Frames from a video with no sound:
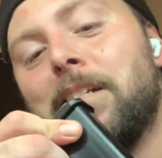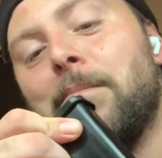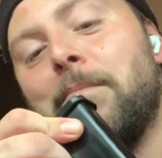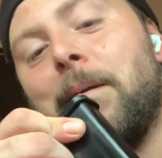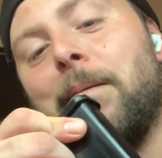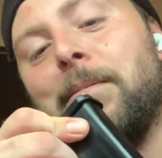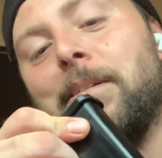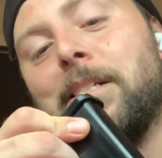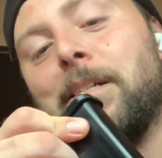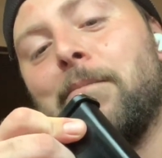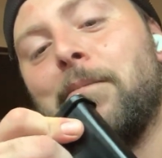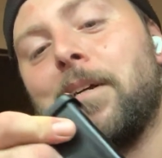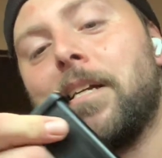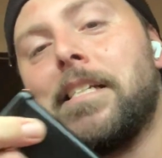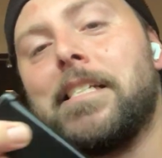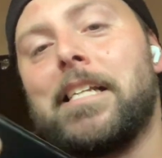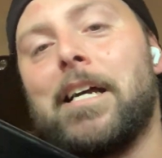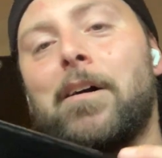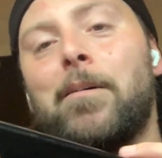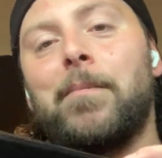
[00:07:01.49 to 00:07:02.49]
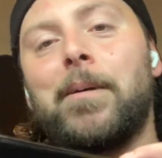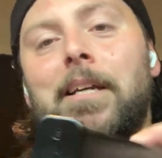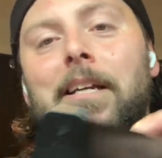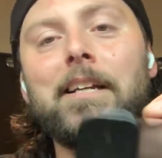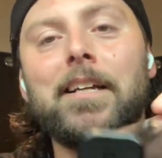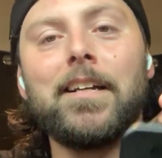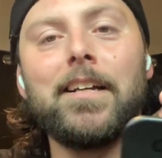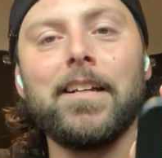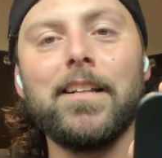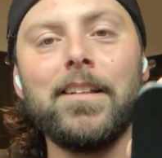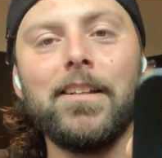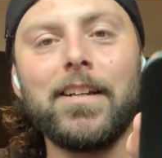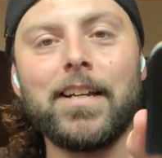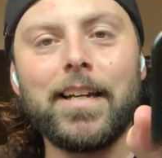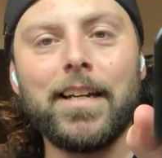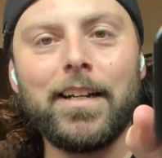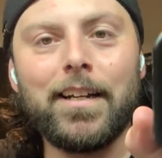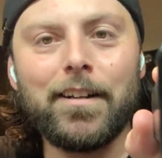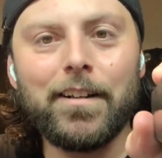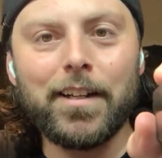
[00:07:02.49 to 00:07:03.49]
Maybe someone could tell me. Look
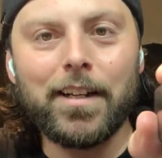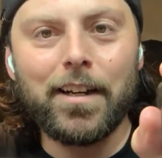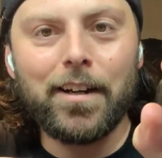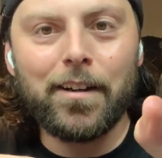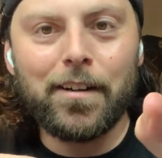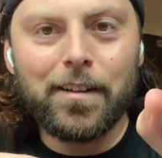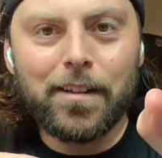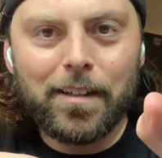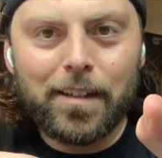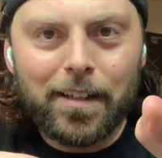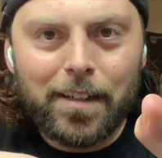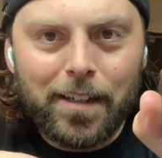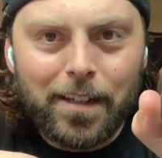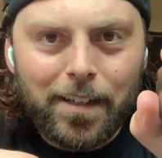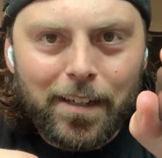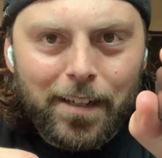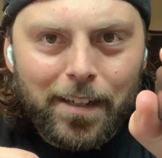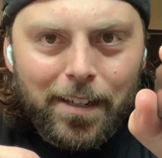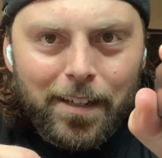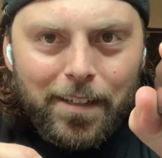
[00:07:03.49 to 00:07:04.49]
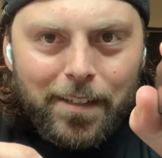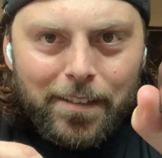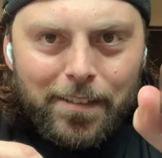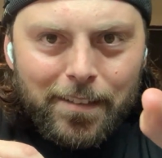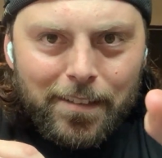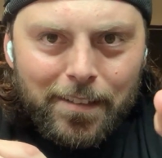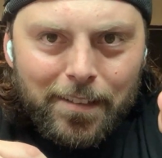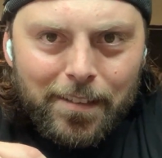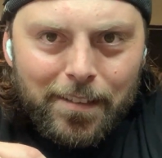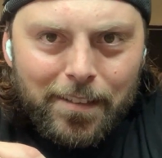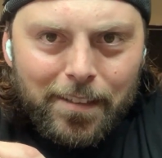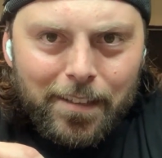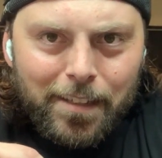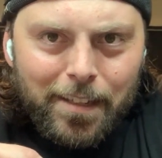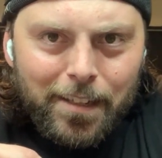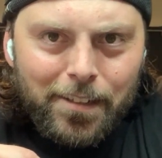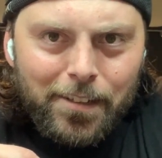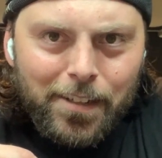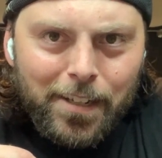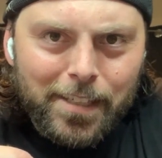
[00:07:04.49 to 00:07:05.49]
at, here you go.
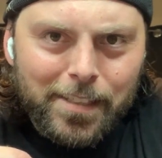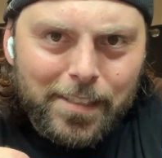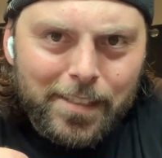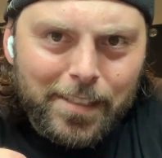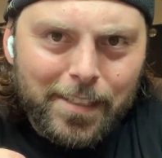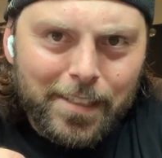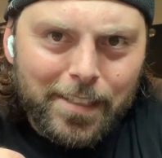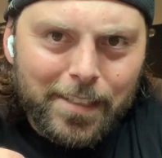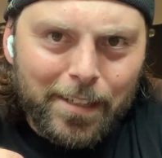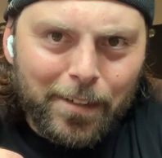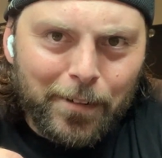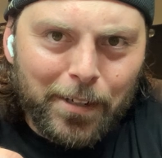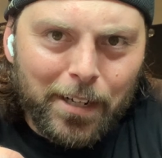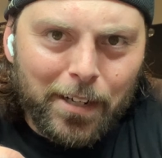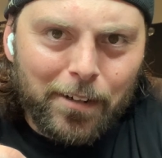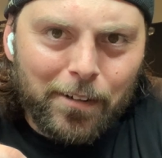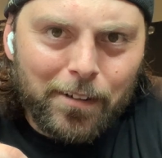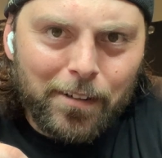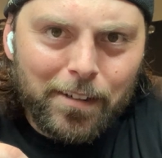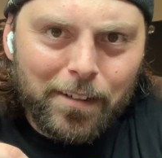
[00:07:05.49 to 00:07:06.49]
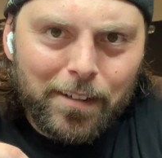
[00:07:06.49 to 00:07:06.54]
Can you guys see it? There you go.